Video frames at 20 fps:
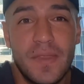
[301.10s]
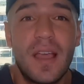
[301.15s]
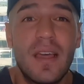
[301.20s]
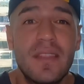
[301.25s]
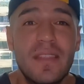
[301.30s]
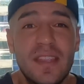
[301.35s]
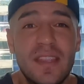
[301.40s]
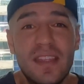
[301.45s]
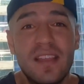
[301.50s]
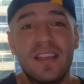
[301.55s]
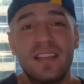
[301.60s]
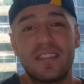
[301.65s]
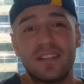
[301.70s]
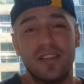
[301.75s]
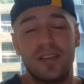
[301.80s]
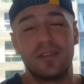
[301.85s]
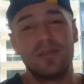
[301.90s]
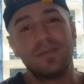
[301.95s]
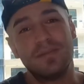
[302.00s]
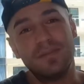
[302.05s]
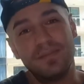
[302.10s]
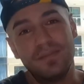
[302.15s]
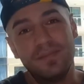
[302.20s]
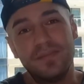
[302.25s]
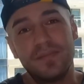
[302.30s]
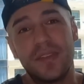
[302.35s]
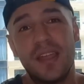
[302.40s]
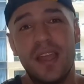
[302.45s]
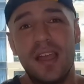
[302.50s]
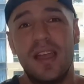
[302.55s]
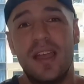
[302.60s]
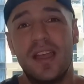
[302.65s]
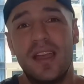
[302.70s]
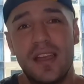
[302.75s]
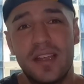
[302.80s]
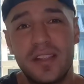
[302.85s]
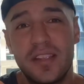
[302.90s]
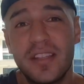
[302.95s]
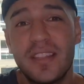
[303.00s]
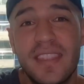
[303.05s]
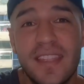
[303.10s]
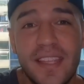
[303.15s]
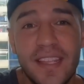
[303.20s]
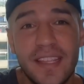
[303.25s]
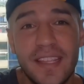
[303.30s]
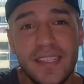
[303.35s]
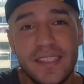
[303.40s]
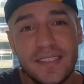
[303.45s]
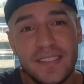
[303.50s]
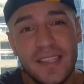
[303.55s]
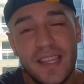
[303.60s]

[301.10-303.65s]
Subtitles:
On the other note, good thing is